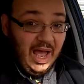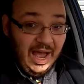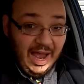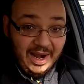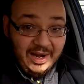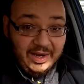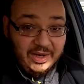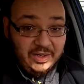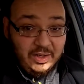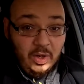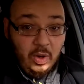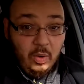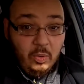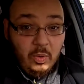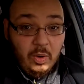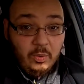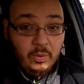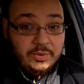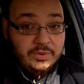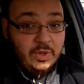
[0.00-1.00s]
I didn't know
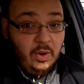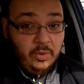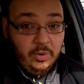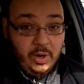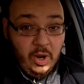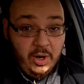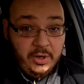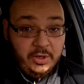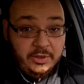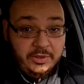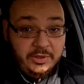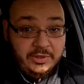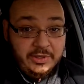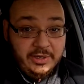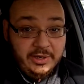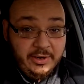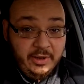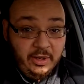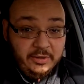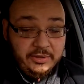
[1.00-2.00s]
what was going on under
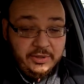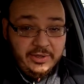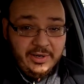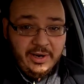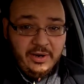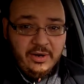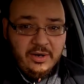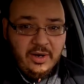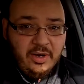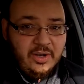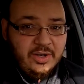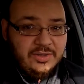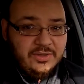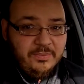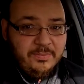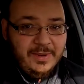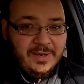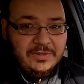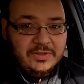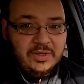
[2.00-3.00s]
the, under there because
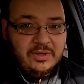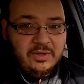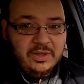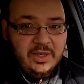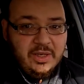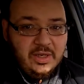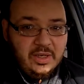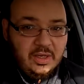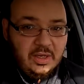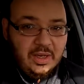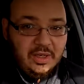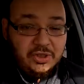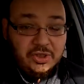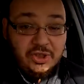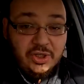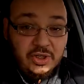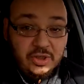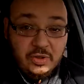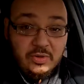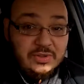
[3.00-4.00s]
basically I
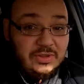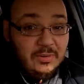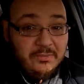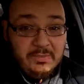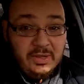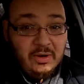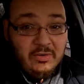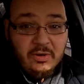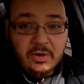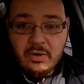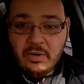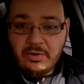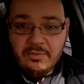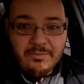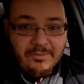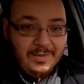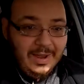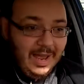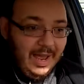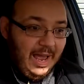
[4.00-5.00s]
should have used a mirror
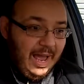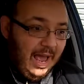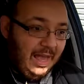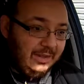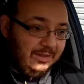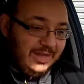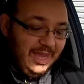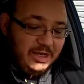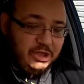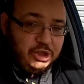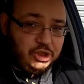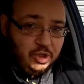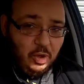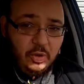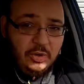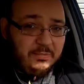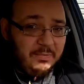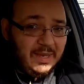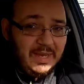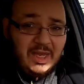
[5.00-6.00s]
they
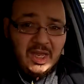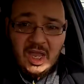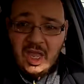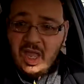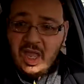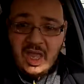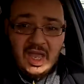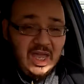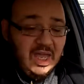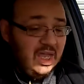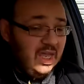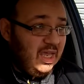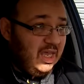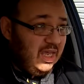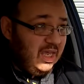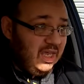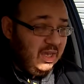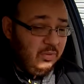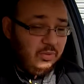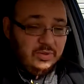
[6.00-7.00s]
showed me,
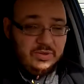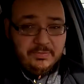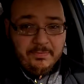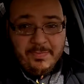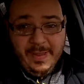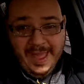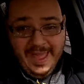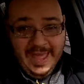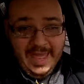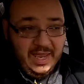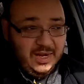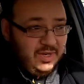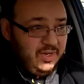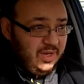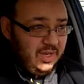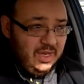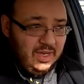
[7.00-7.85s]
it was bad.